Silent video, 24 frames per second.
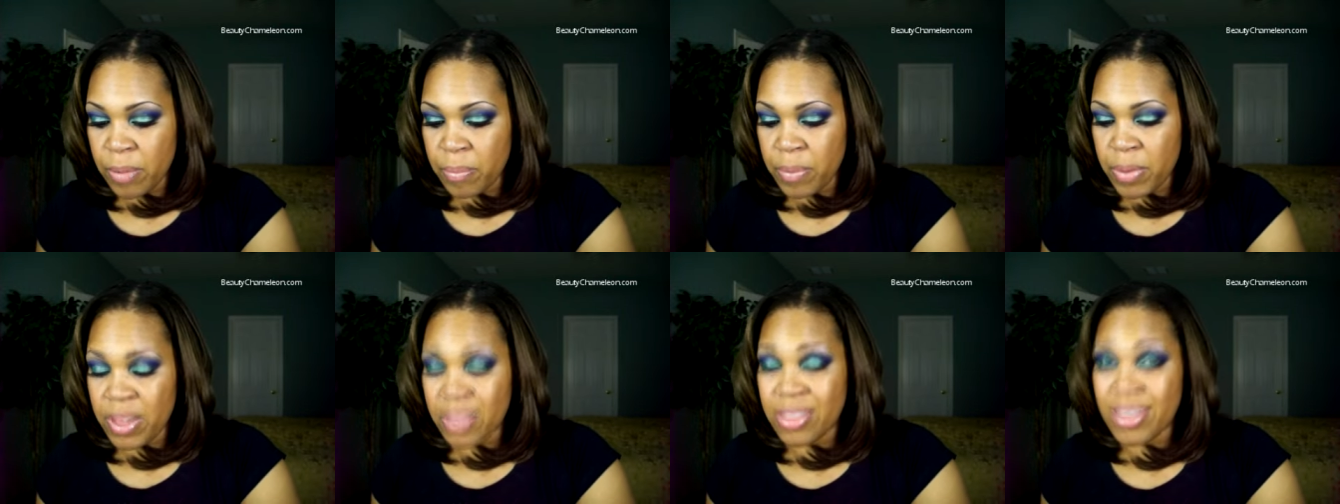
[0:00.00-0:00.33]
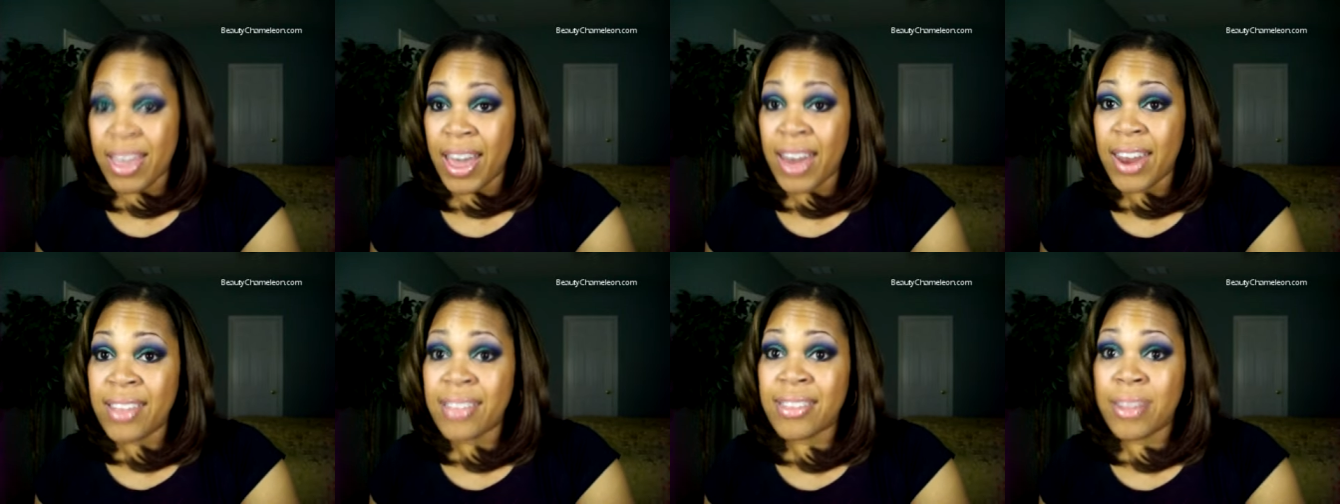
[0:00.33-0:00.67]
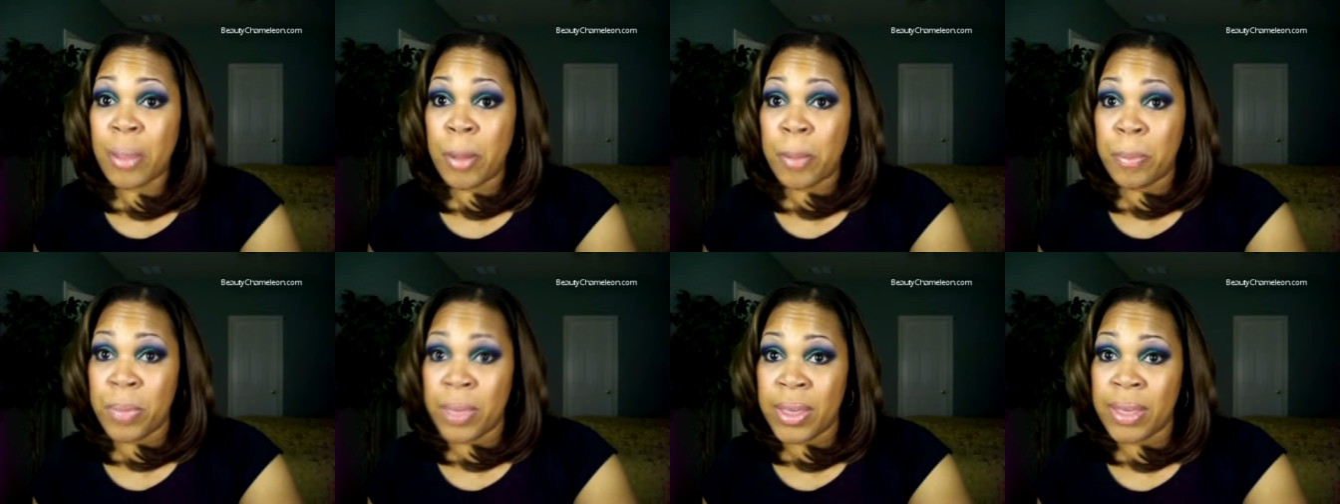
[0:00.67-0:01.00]
but that is
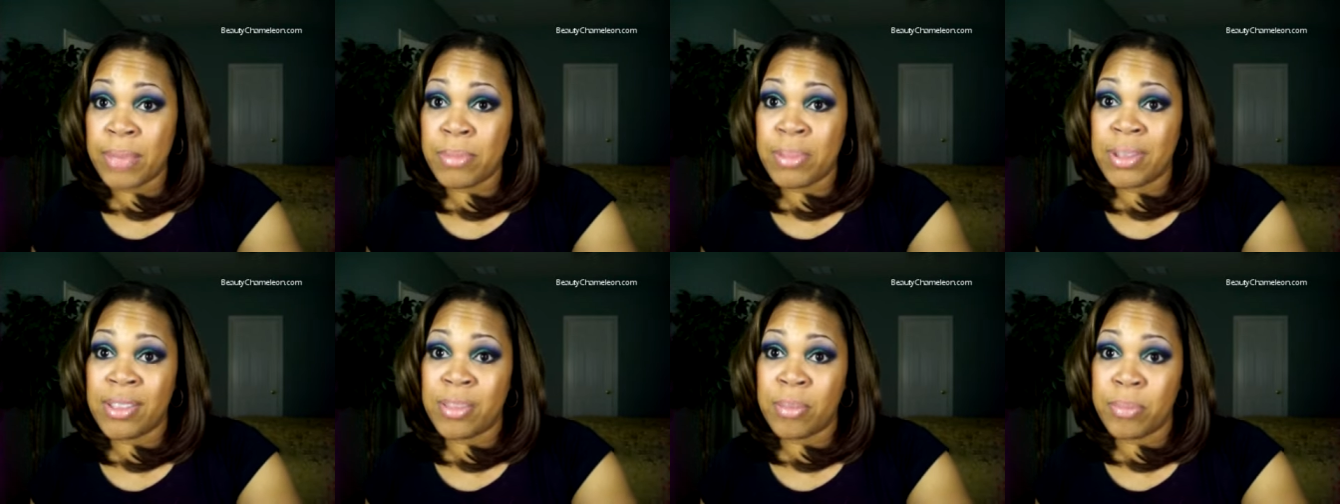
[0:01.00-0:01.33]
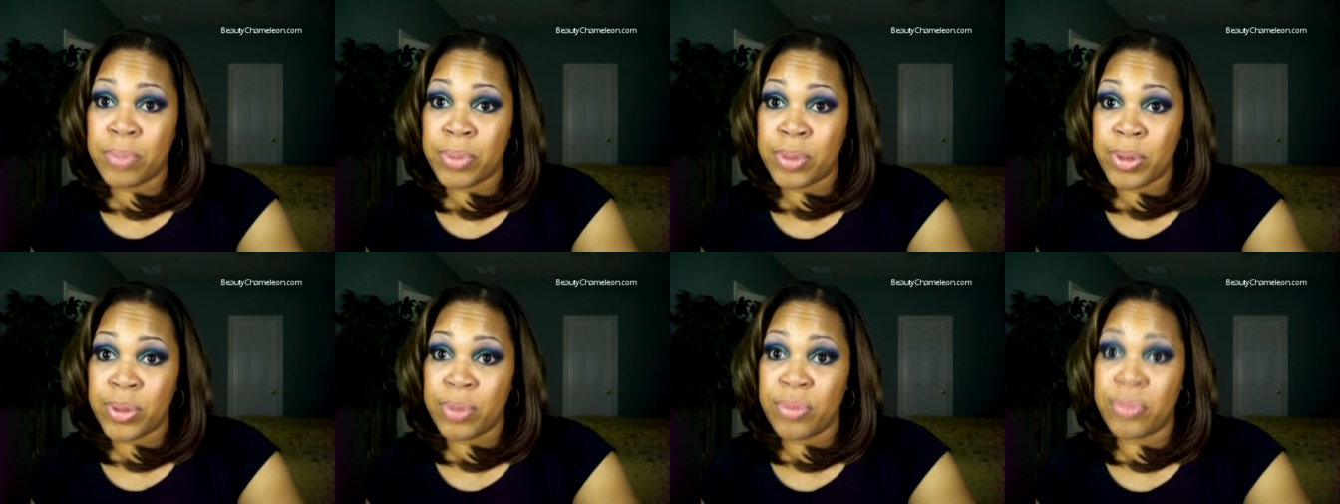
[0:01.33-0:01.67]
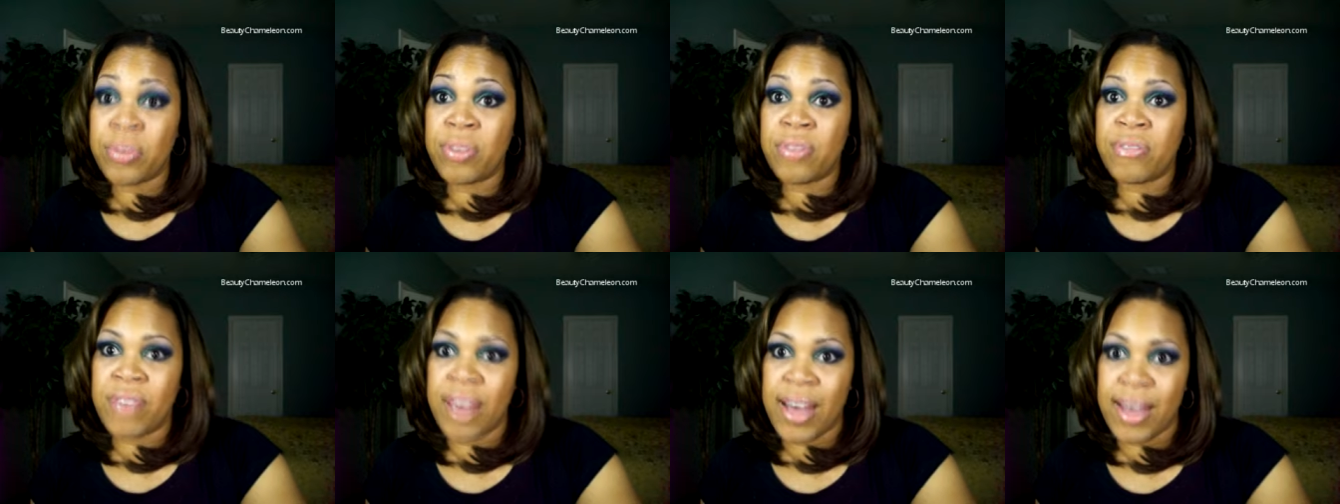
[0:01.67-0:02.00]
a pigmented blue
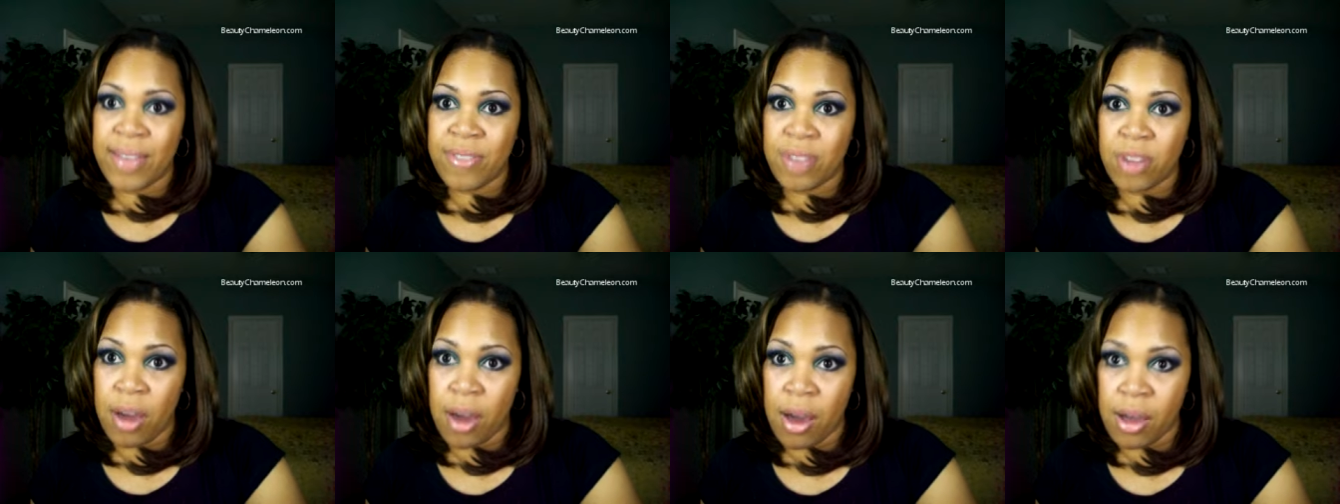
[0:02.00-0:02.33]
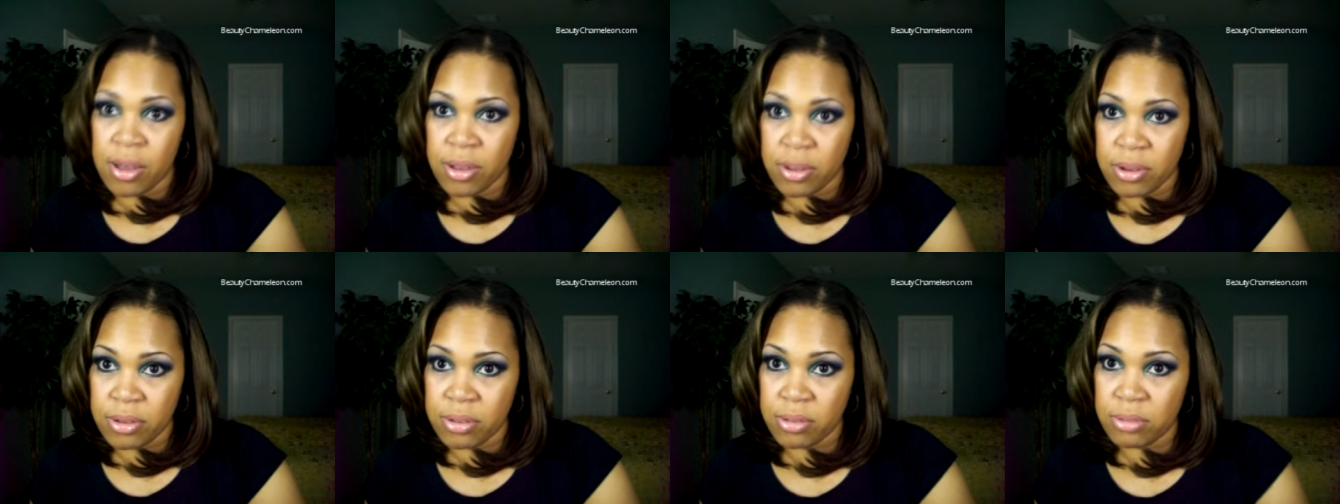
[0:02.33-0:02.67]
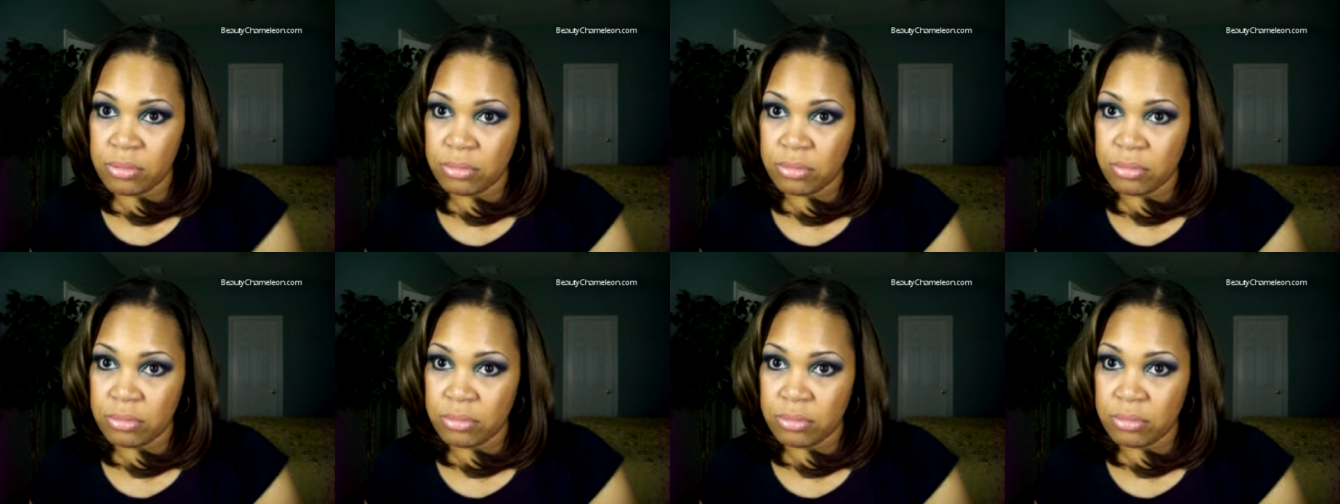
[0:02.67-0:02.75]
for $5.